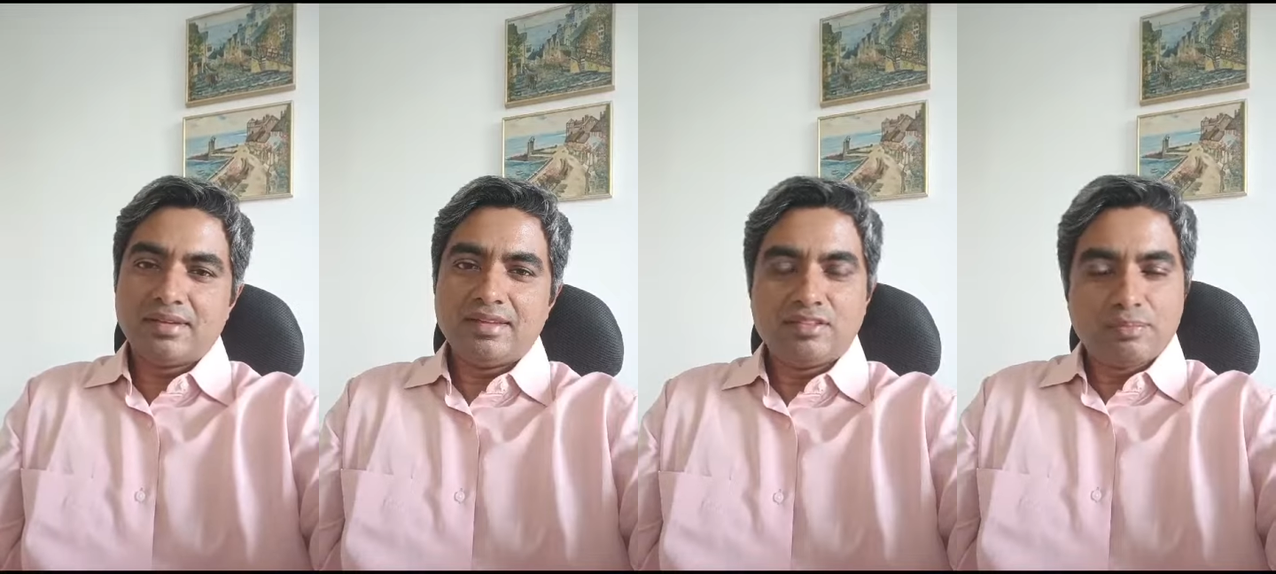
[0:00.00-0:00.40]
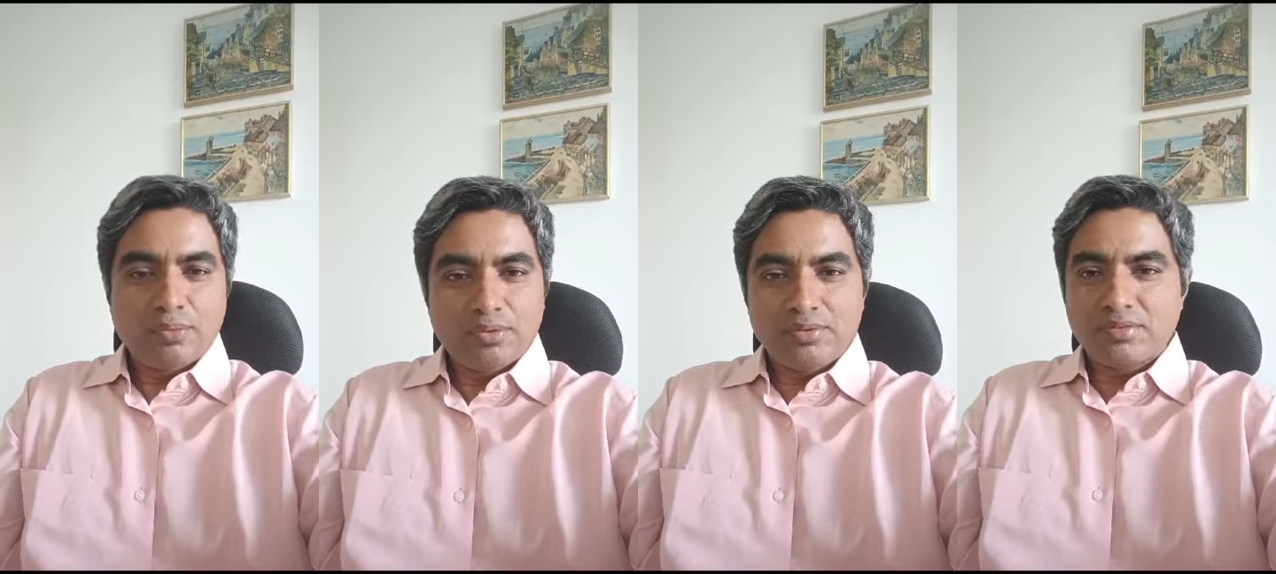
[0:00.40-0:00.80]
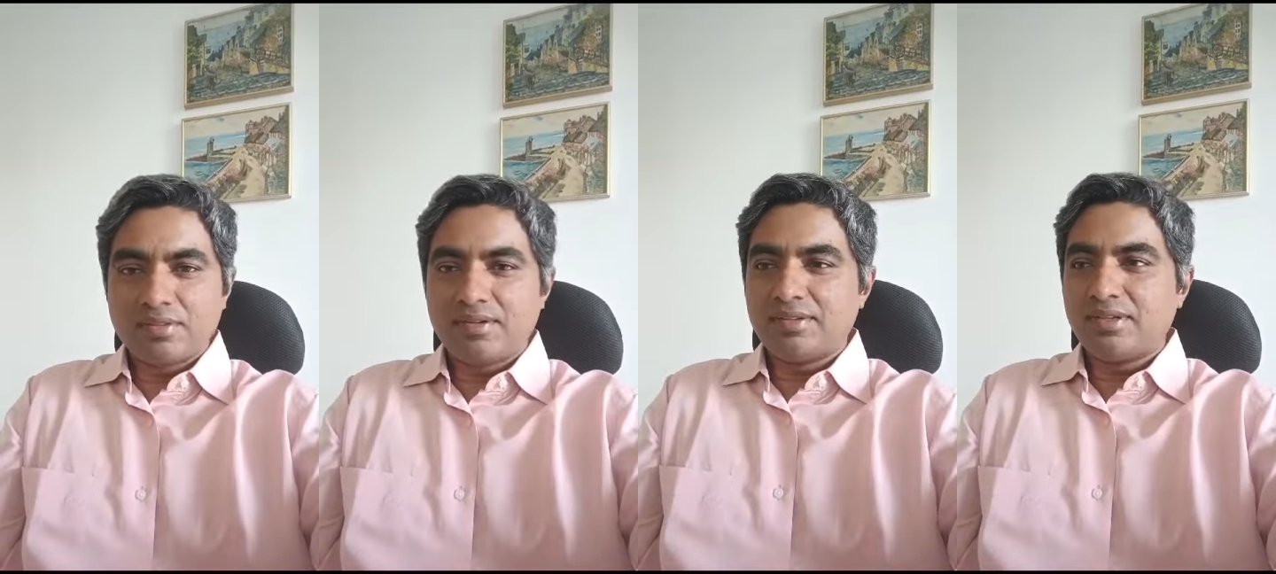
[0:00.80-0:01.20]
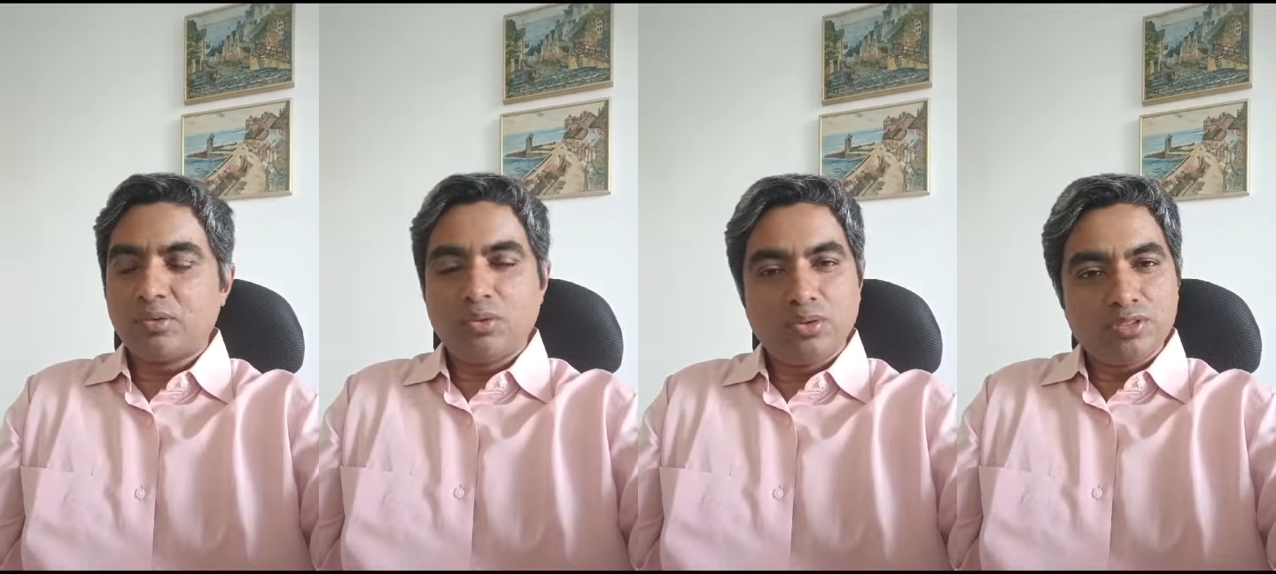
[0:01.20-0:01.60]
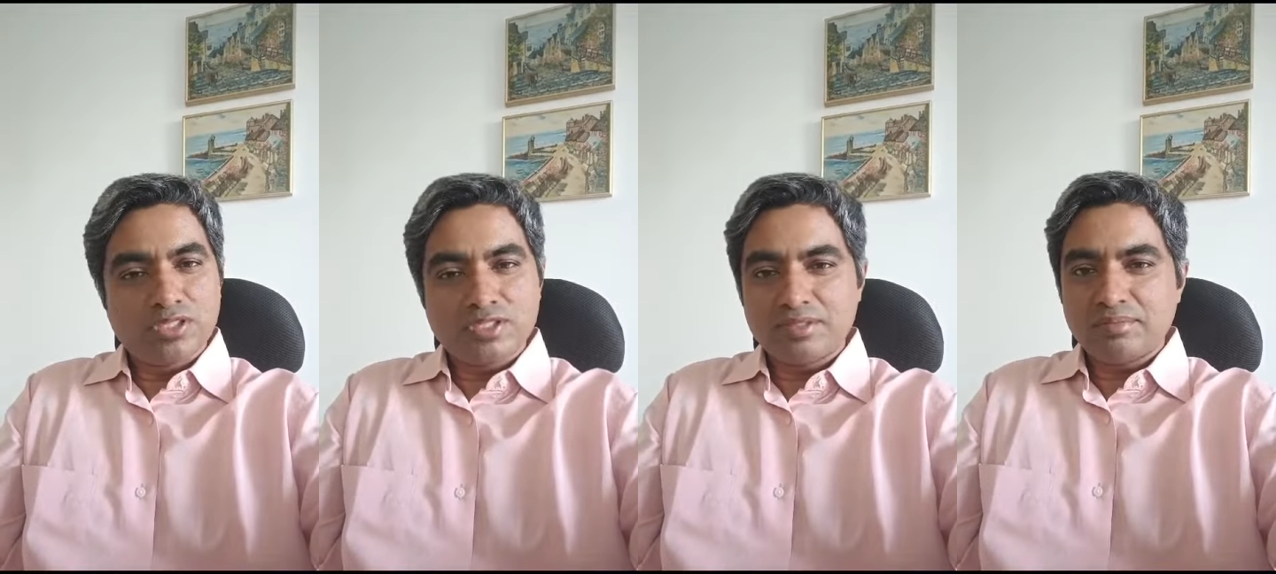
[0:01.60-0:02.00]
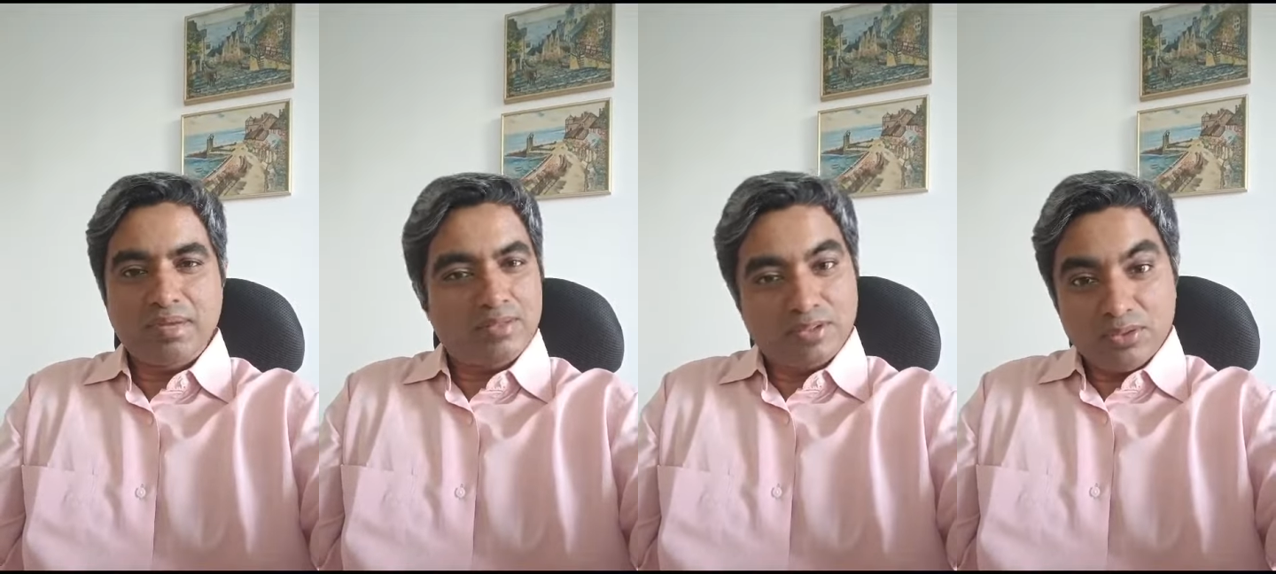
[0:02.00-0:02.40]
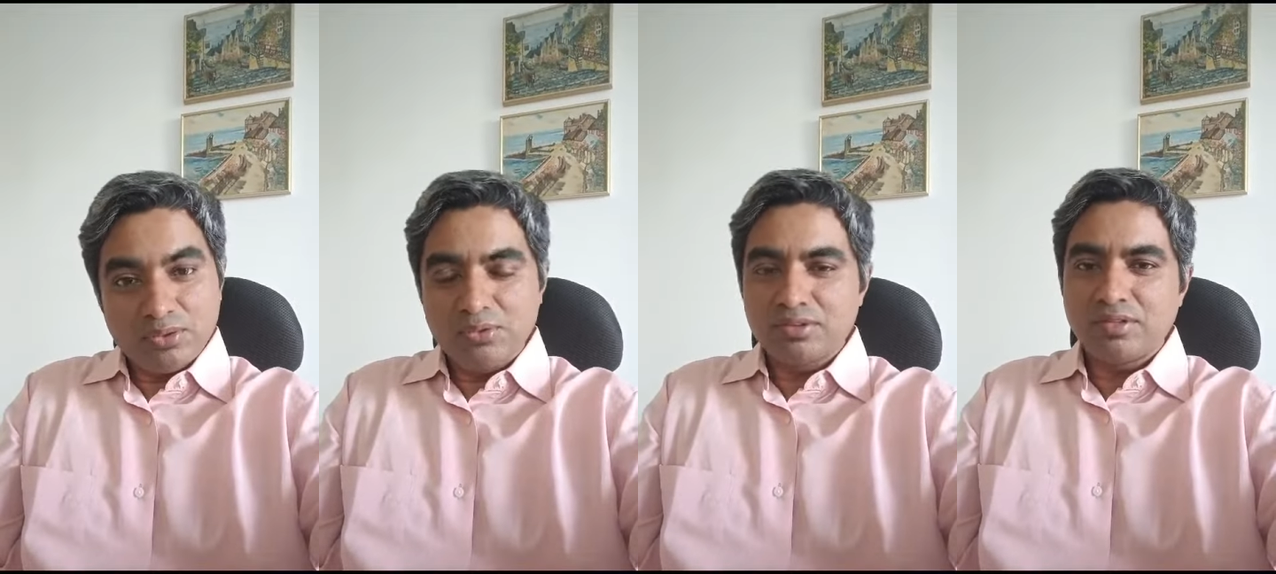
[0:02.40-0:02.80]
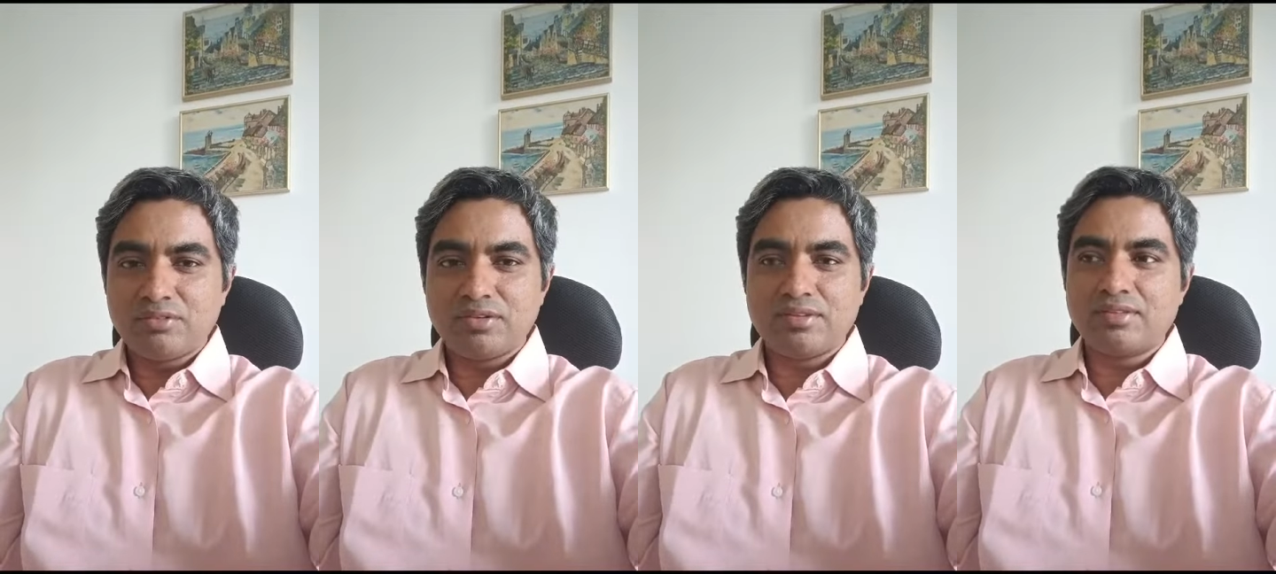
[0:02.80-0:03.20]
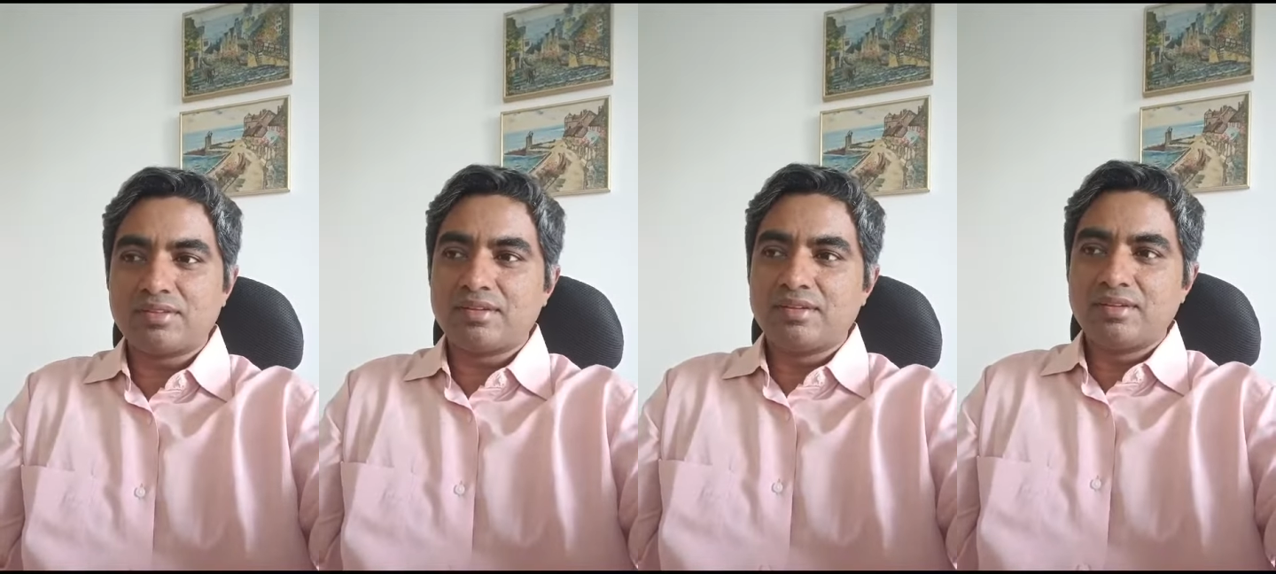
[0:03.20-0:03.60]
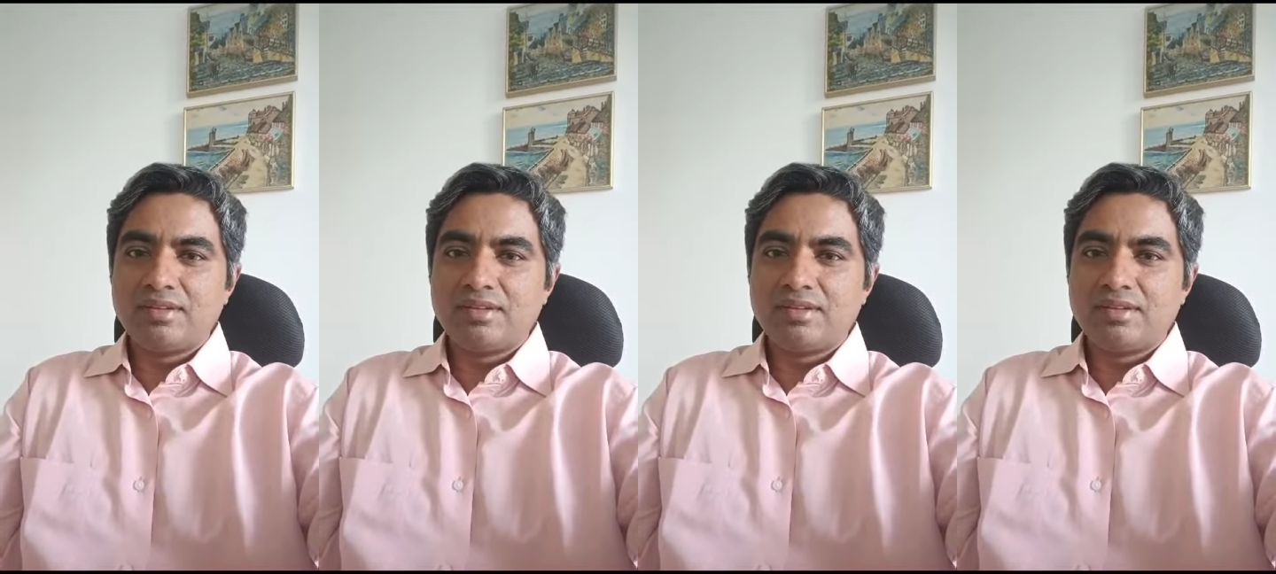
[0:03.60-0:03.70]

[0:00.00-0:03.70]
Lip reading: In sports, the coach makes a huge difference.